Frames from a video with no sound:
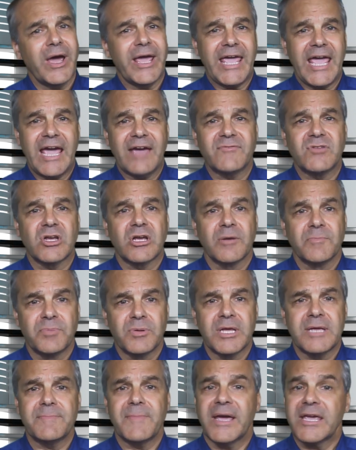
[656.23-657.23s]
I have to
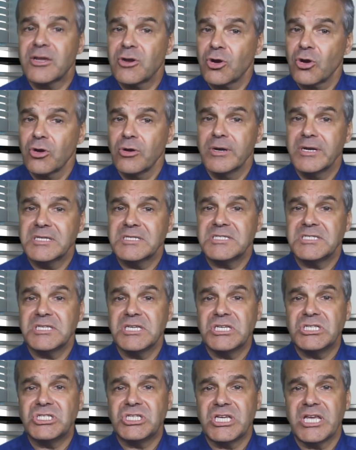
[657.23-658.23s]
complete my current
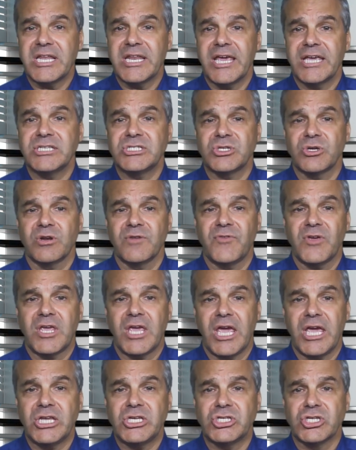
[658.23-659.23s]
CCNA
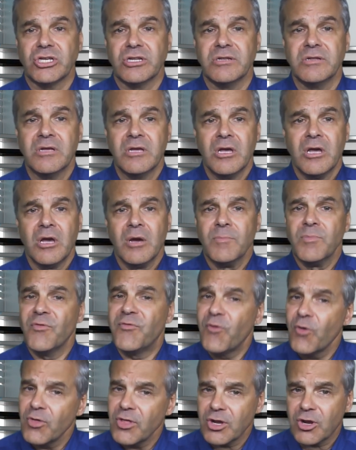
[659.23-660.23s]
certification
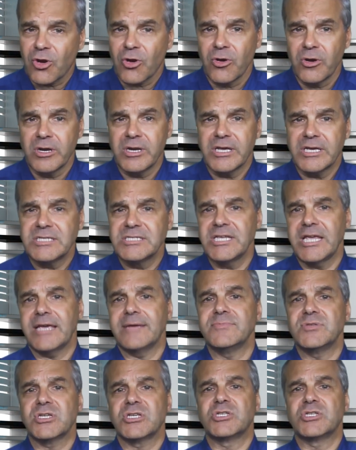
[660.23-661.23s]
before the current exams